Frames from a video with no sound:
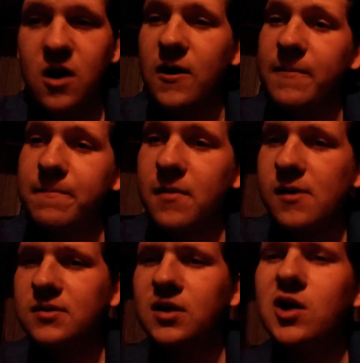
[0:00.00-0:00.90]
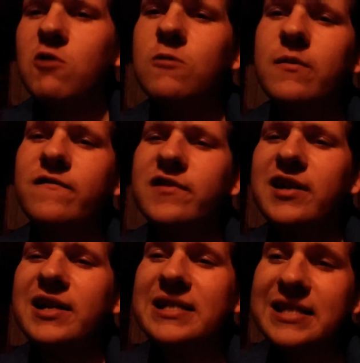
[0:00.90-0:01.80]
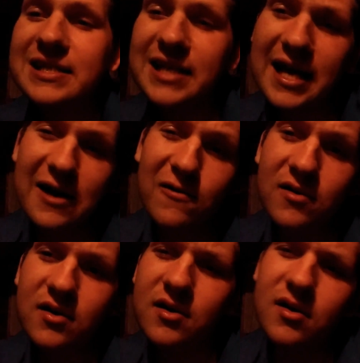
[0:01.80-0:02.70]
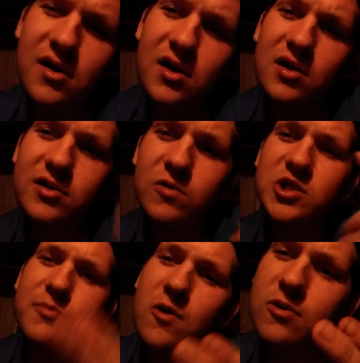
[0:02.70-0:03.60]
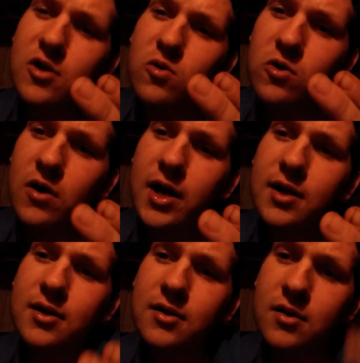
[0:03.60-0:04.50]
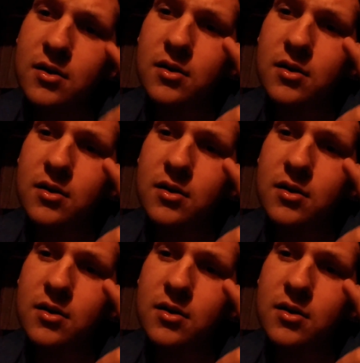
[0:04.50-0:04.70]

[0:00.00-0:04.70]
Alright. Rebel Flynn 86 out. Don't smoke no crack.